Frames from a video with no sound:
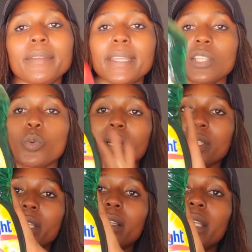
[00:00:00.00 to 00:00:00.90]

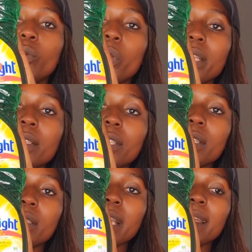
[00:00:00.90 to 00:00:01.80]
dishwashing liquid,
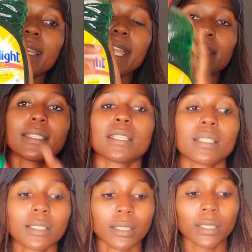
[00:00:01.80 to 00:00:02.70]
sunlight,
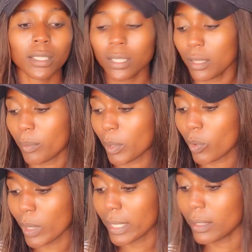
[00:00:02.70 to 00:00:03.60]
the
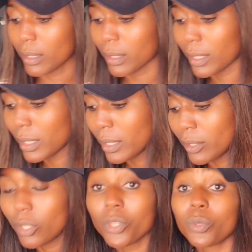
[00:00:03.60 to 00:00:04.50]
purple one.
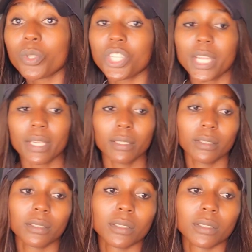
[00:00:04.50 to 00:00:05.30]
No, you will share,